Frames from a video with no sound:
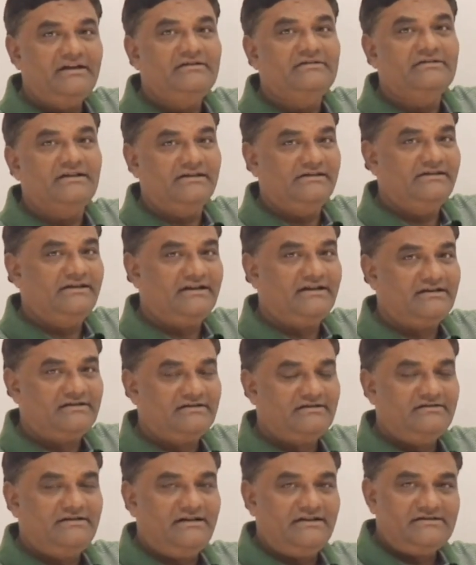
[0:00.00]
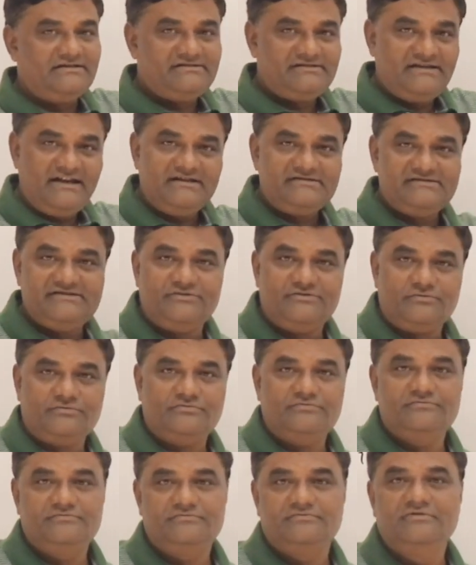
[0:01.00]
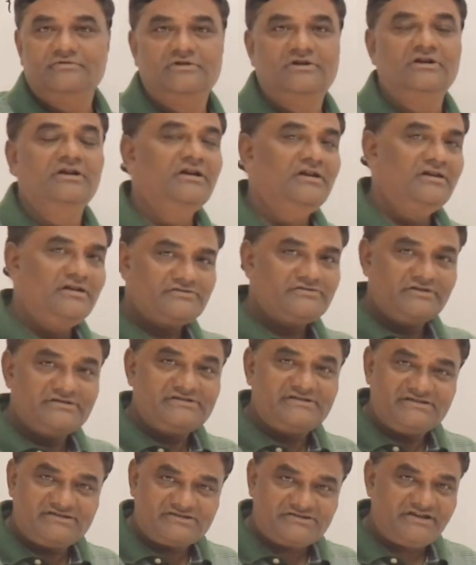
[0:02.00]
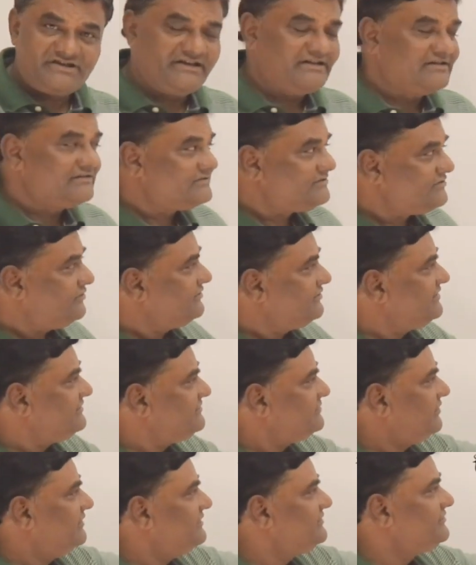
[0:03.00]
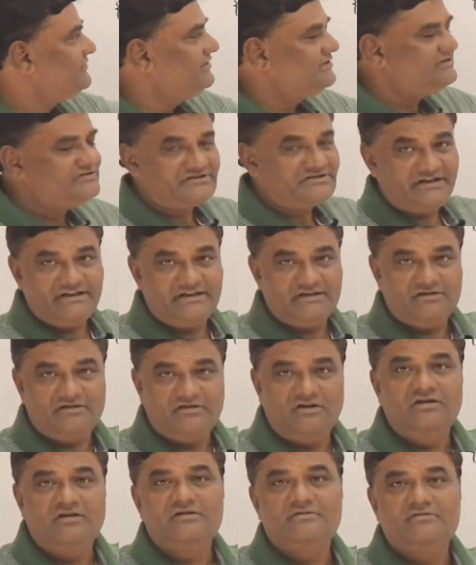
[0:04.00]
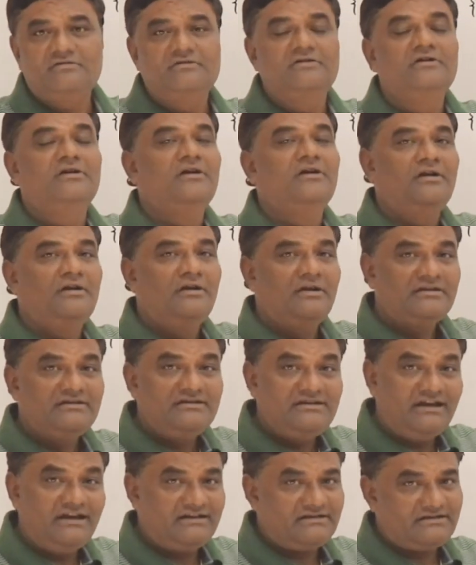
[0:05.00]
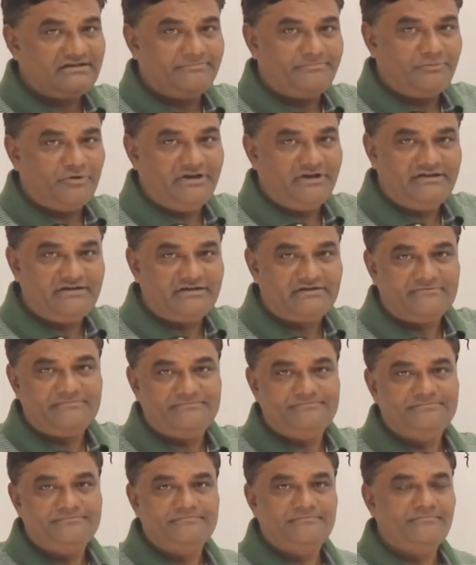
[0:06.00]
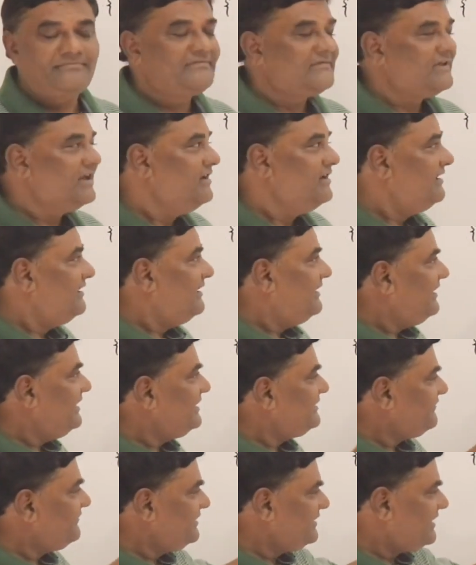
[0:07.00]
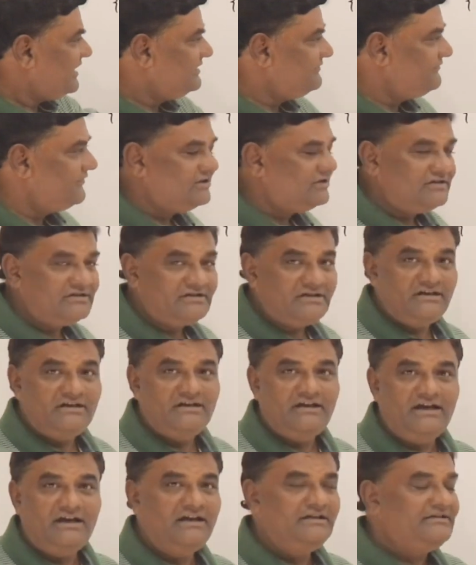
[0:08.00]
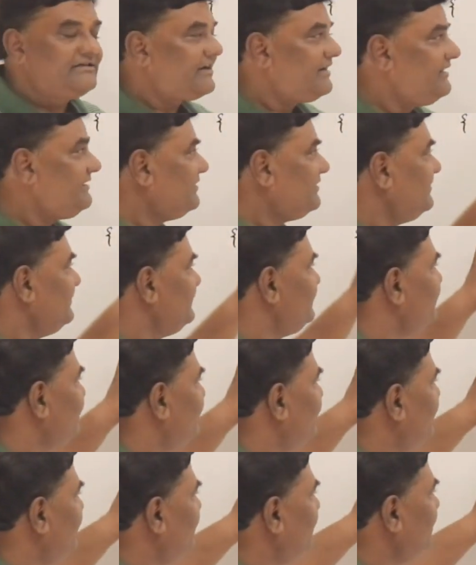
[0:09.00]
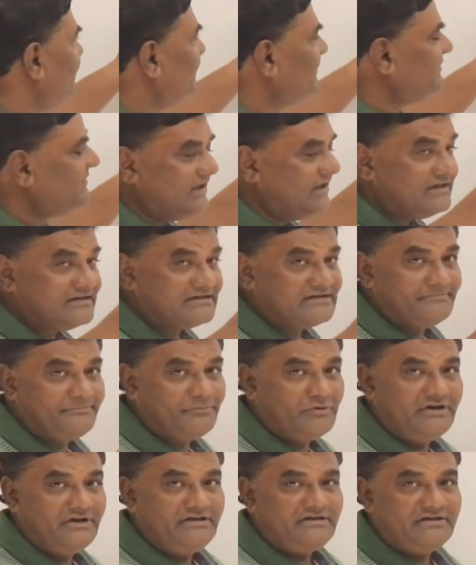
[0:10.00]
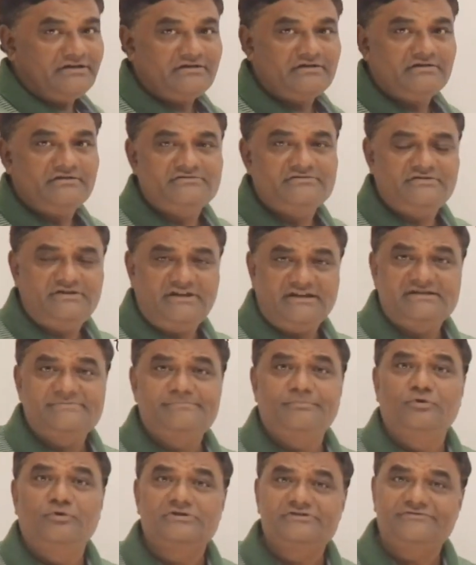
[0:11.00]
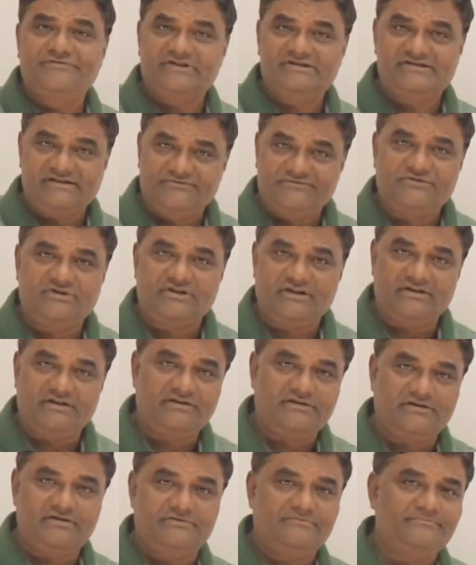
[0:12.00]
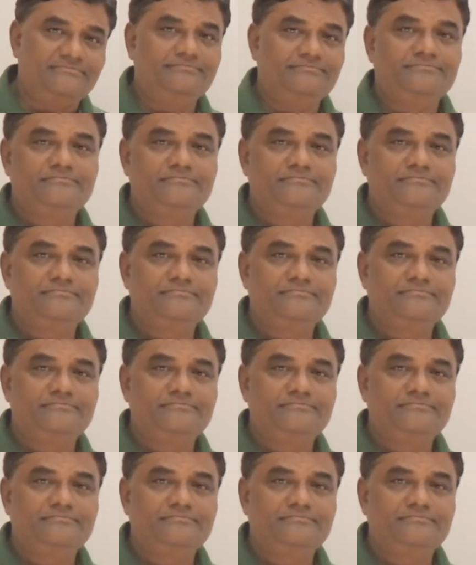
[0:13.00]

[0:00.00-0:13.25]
null character, that is /0. So it's a string. So this is also a string or character pointer. It will convert and returns a character pointer. So that's postfix it will return.